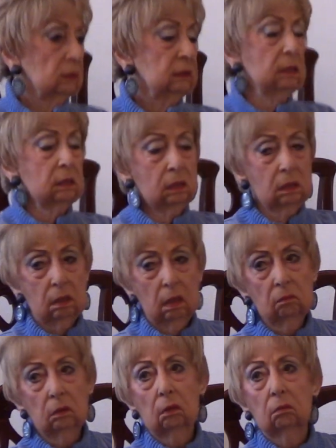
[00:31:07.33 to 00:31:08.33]

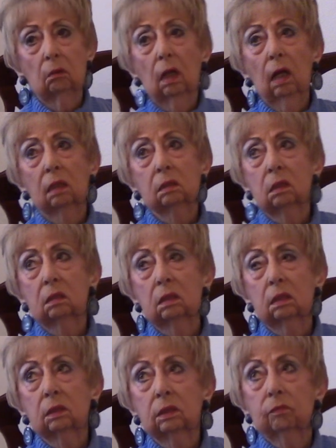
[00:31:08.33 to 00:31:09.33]
67, okay, I said
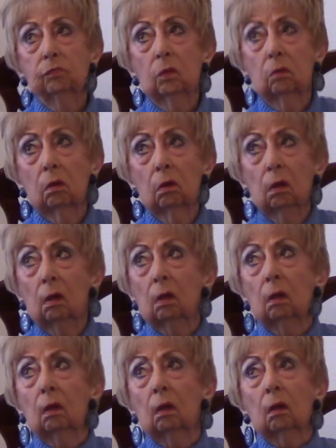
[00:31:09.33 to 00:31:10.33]
64.
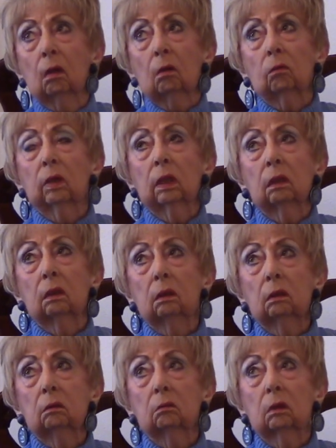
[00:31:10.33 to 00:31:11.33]
Well,
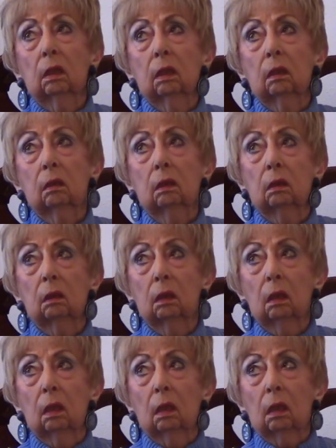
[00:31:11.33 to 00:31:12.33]
okay.
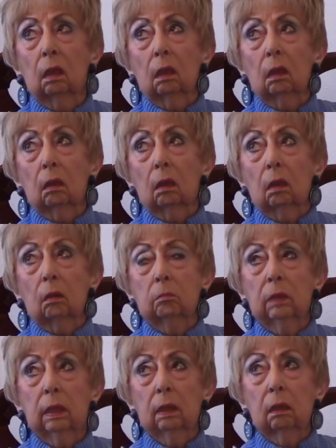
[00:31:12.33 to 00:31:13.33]

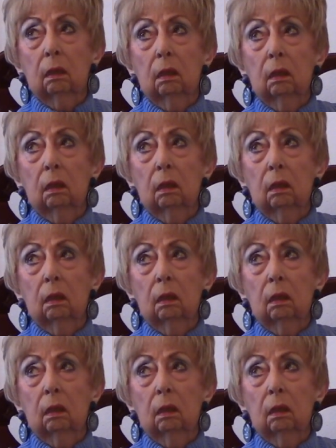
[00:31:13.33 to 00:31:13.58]
But